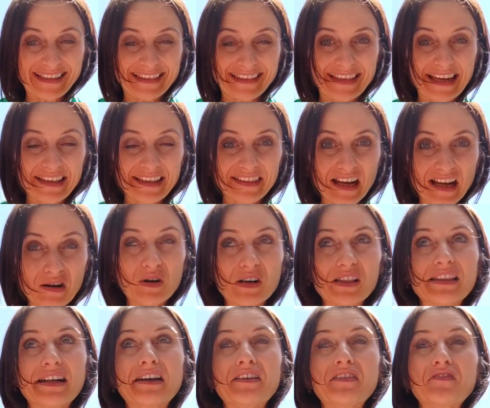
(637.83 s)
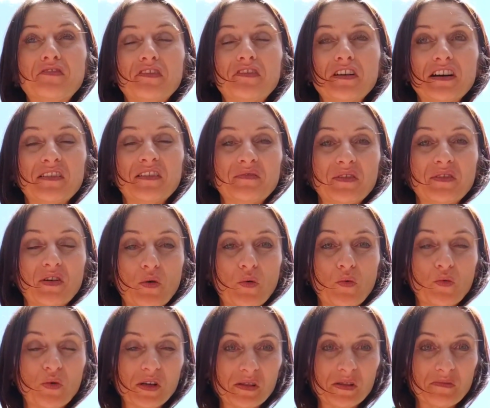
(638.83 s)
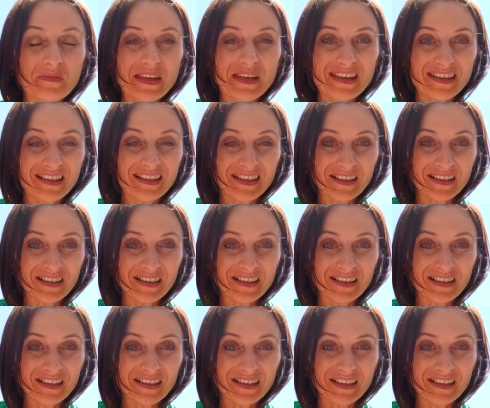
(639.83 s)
then our life will be